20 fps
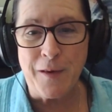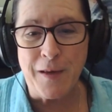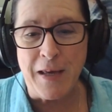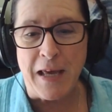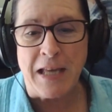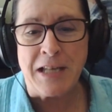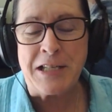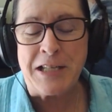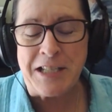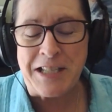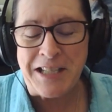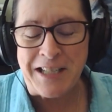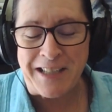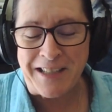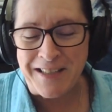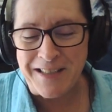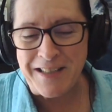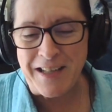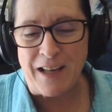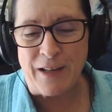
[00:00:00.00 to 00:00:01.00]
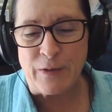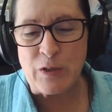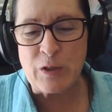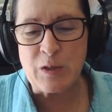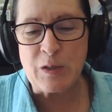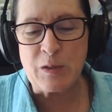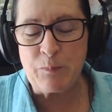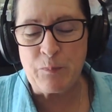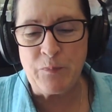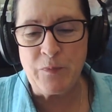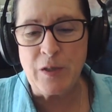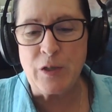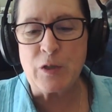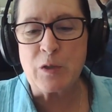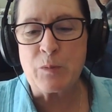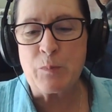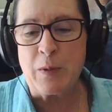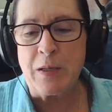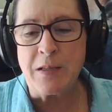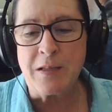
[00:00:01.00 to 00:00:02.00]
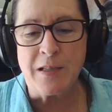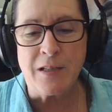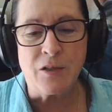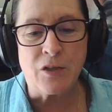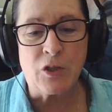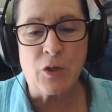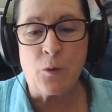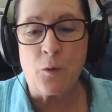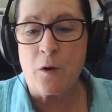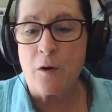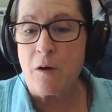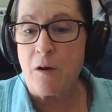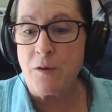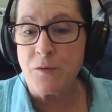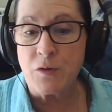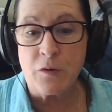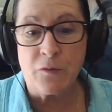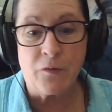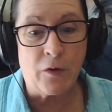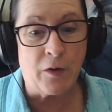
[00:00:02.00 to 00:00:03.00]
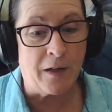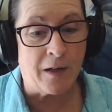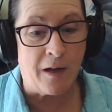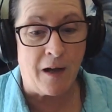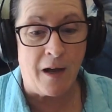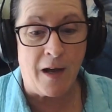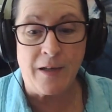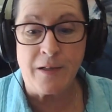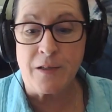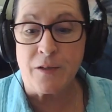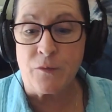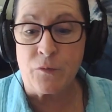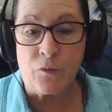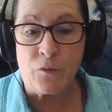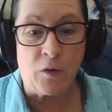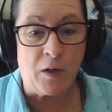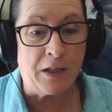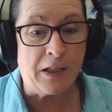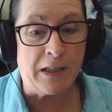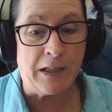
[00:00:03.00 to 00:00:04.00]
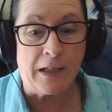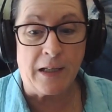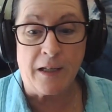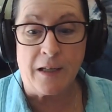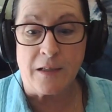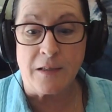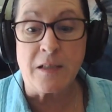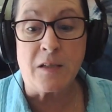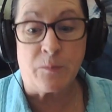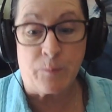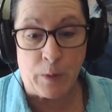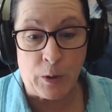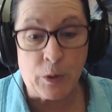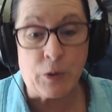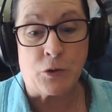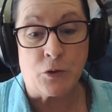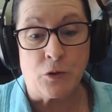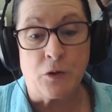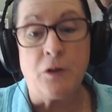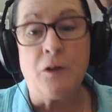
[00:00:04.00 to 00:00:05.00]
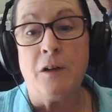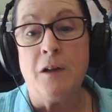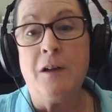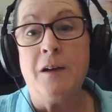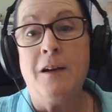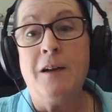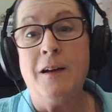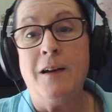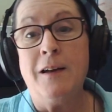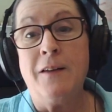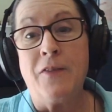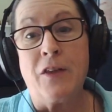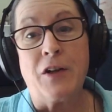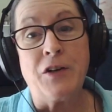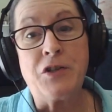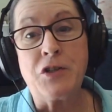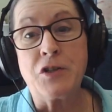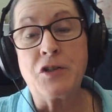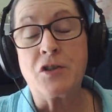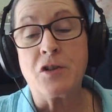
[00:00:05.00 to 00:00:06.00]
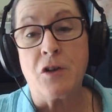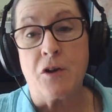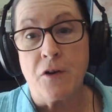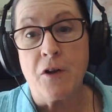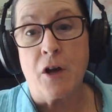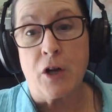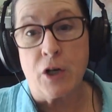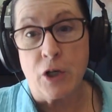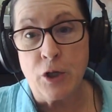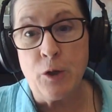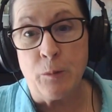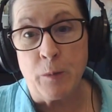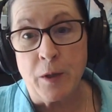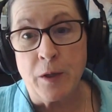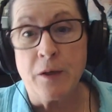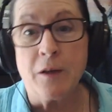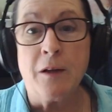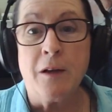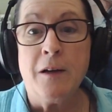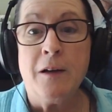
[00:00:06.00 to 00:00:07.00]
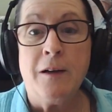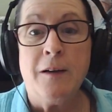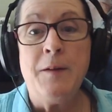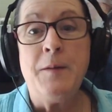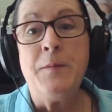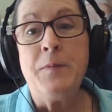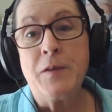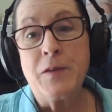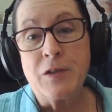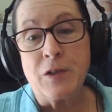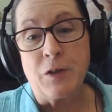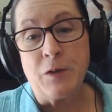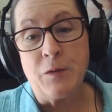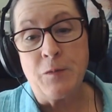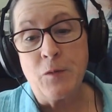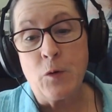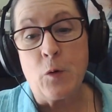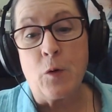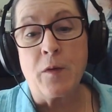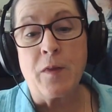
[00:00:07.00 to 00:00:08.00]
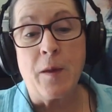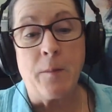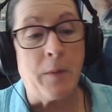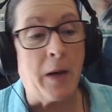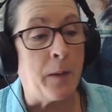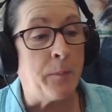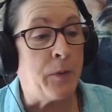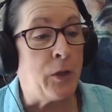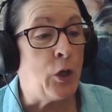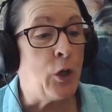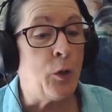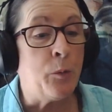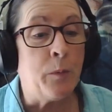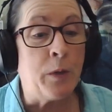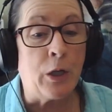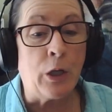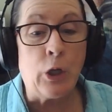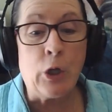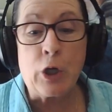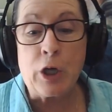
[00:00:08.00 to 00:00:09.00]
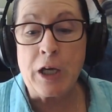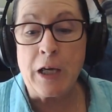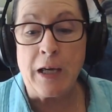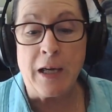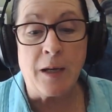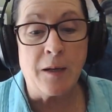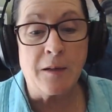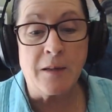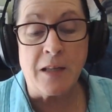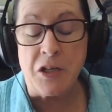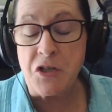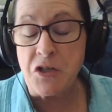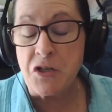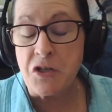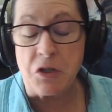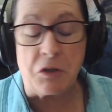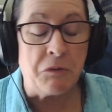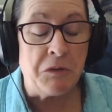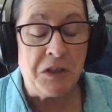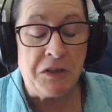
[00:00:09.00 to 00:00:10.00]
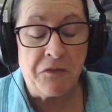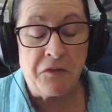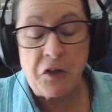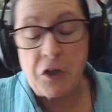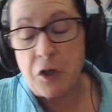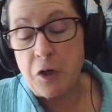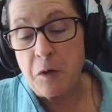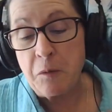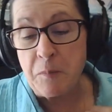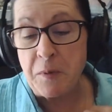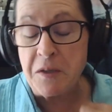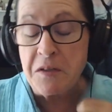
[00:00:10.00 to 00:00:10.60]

entities and species who are also very kind and friendly and spiritual. They just are not human. So, or they might be human looking, they just don't live here.